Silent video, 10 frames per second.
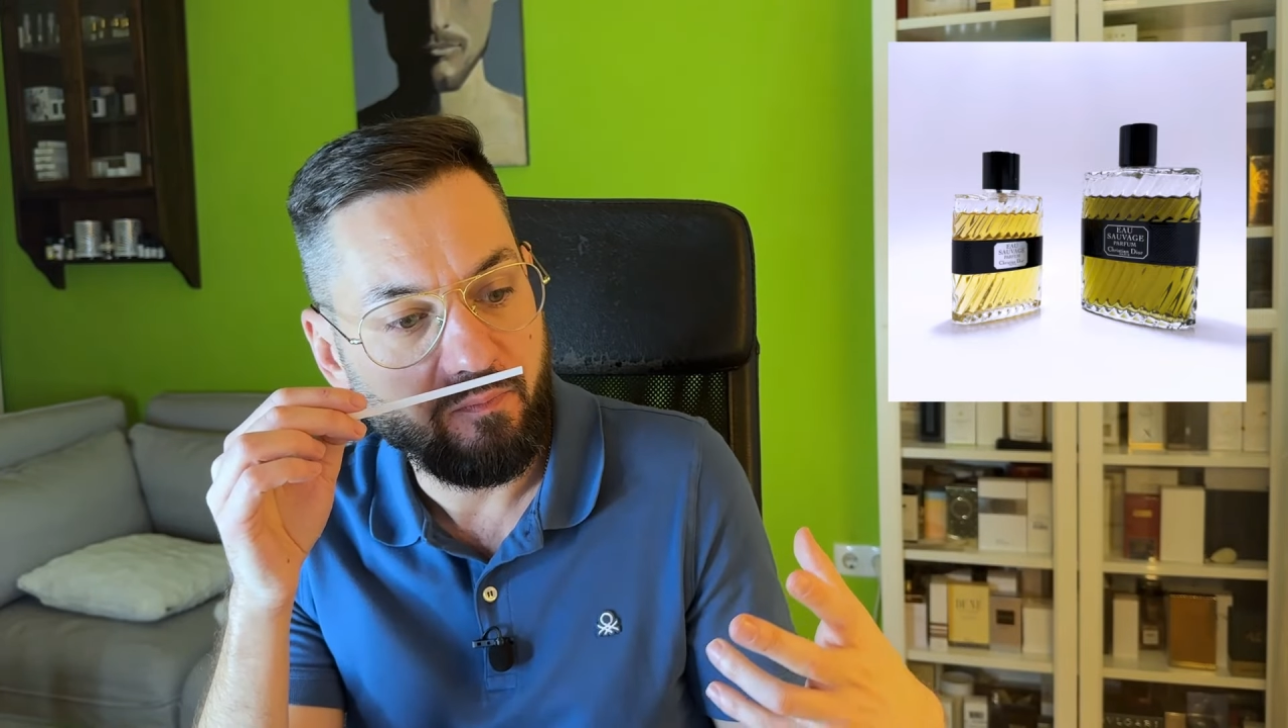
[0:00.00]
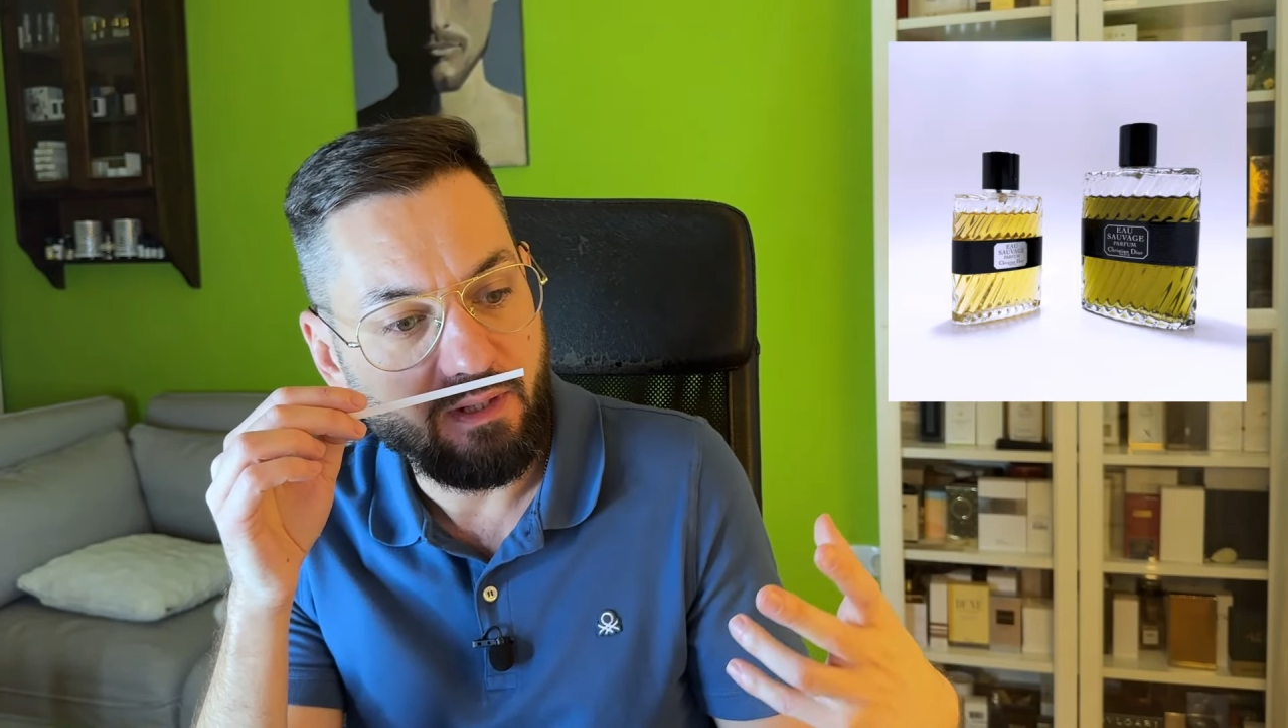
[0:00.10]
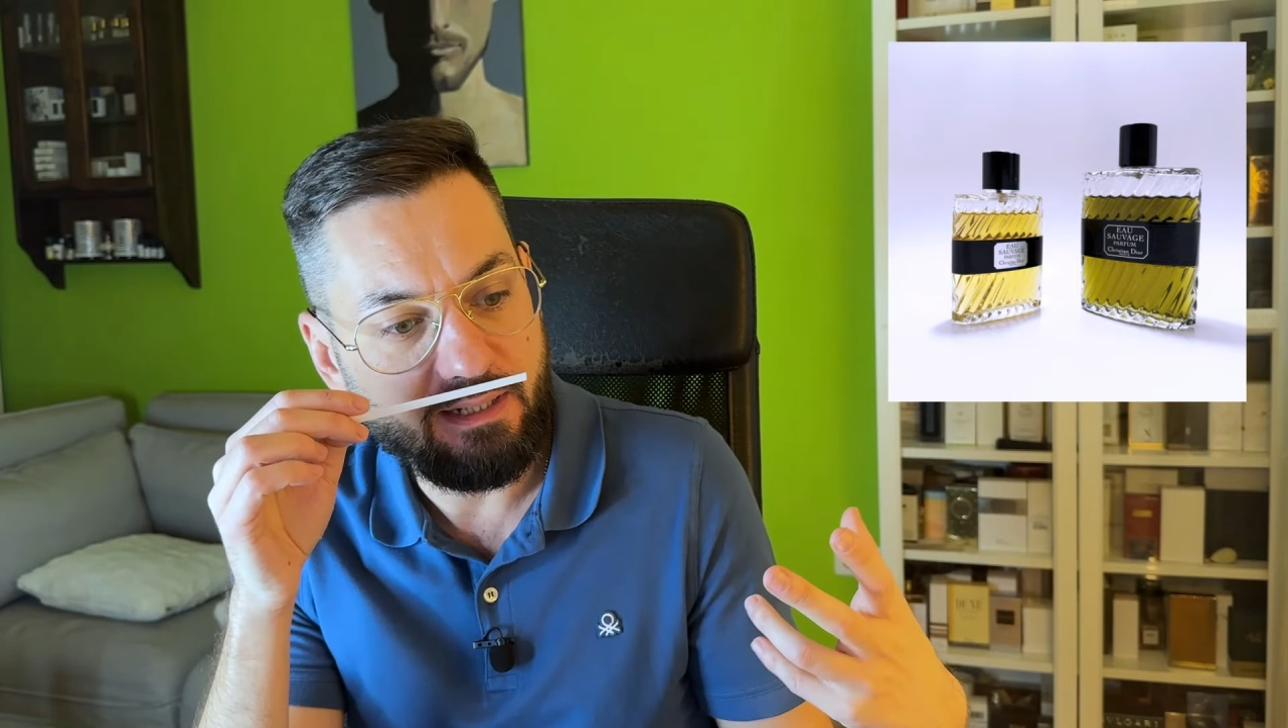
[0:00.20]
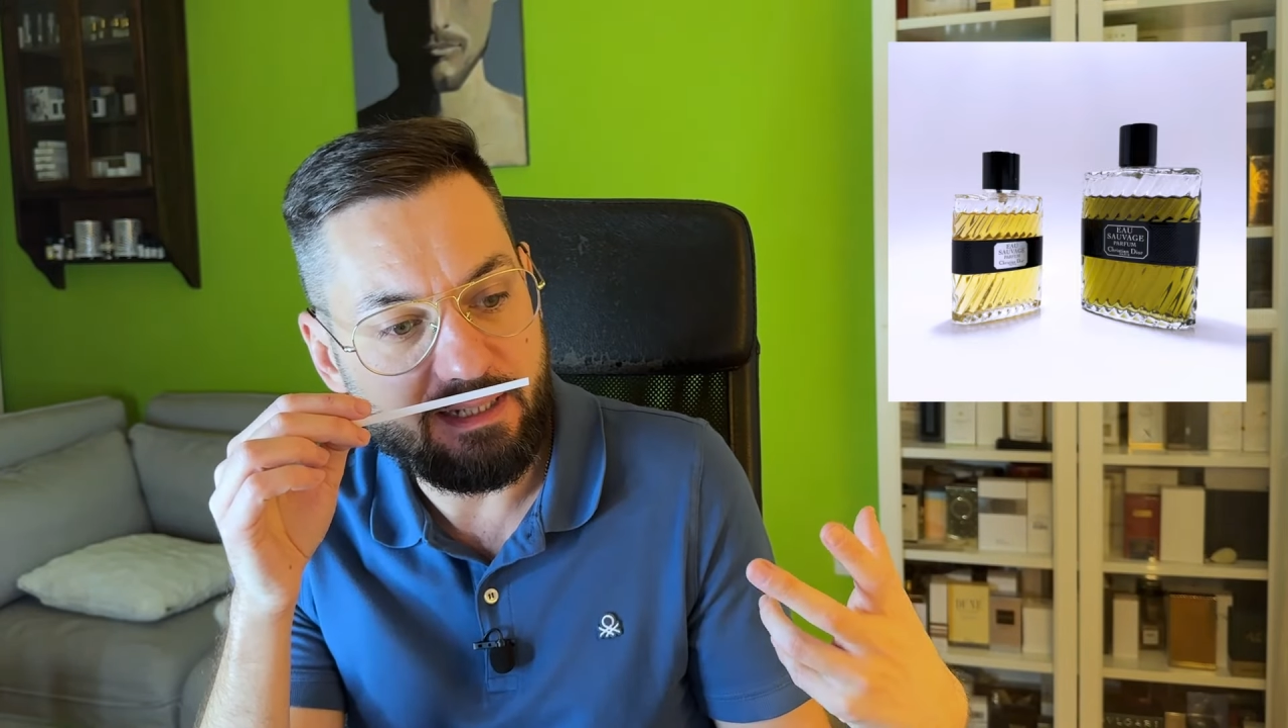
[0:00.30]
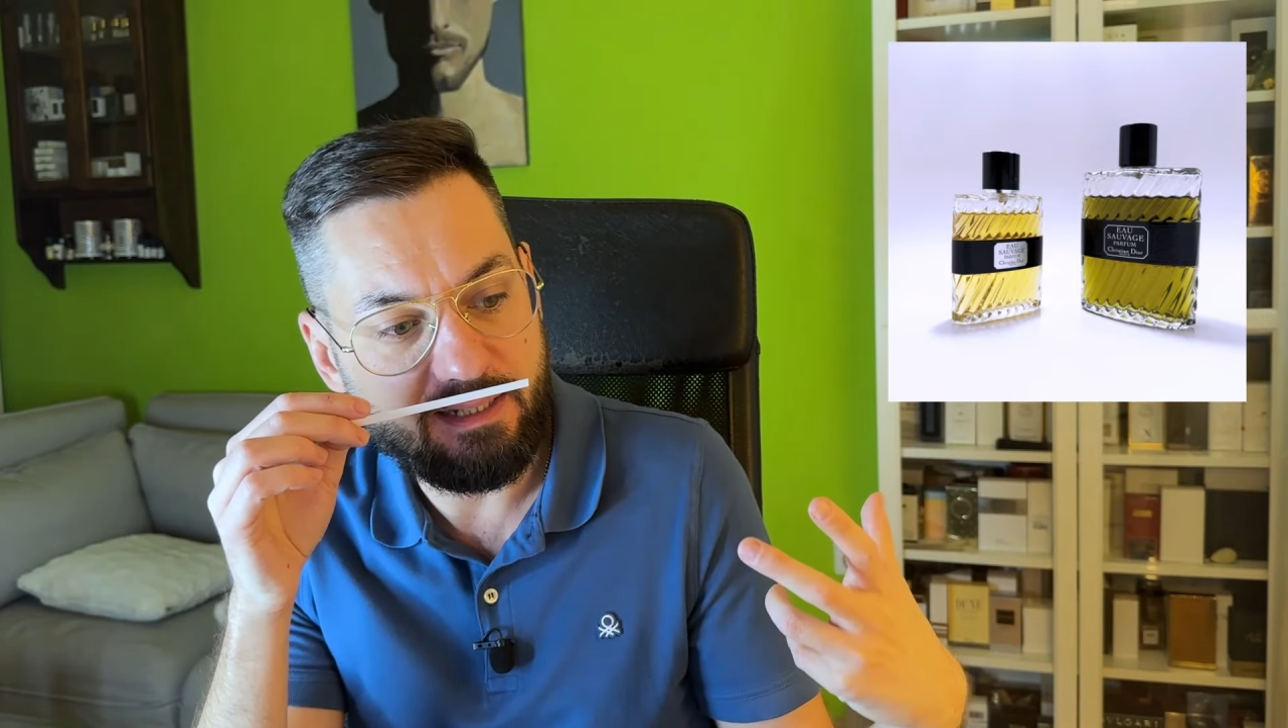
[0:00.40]

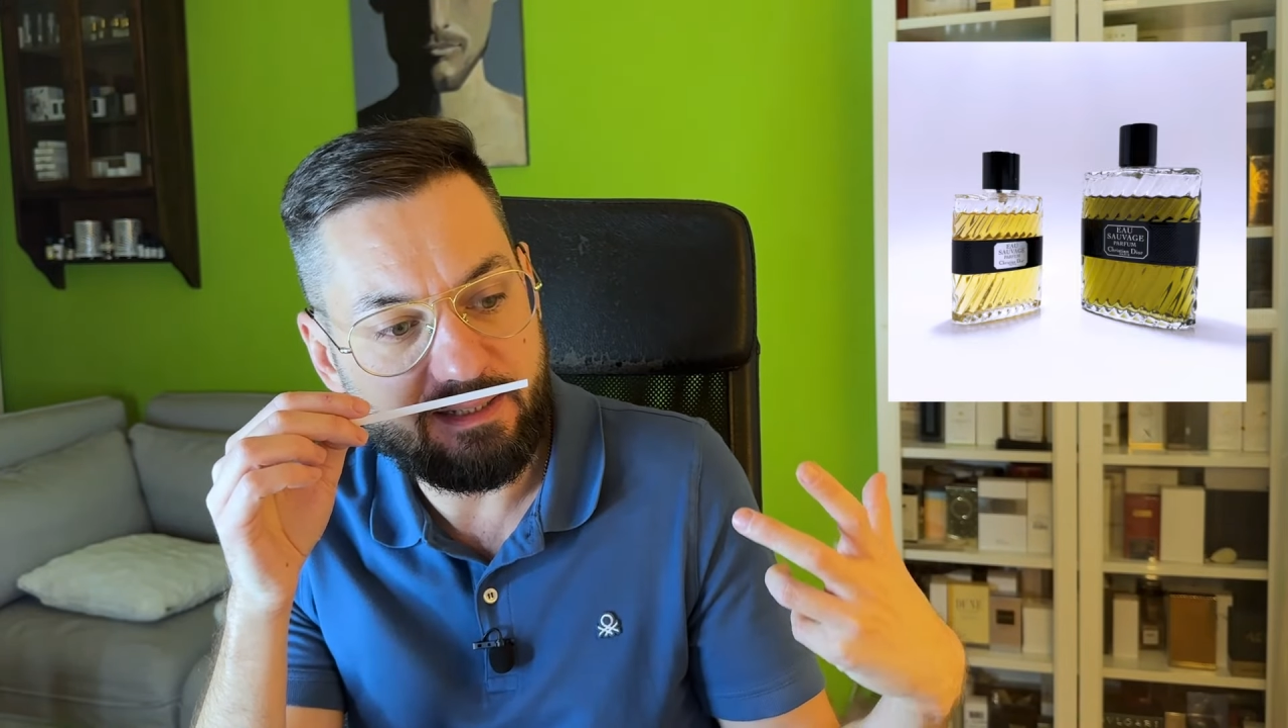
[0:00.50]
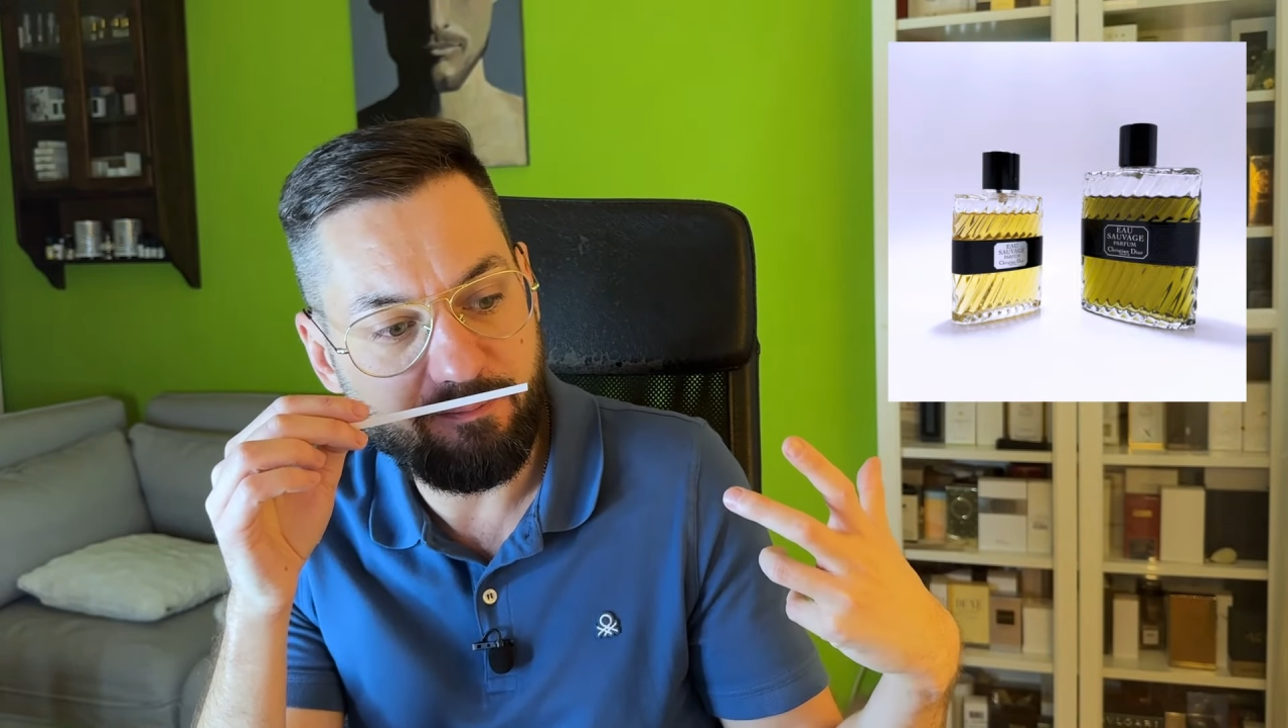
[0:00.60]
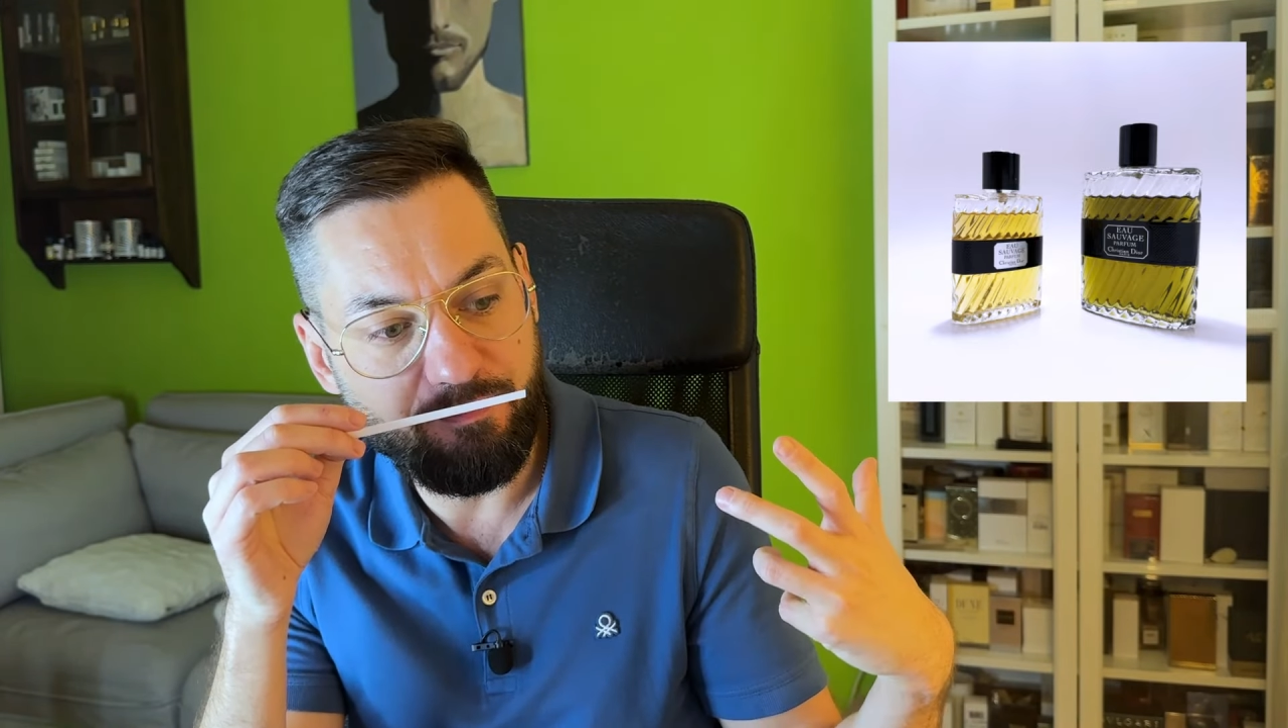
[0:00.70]
it's a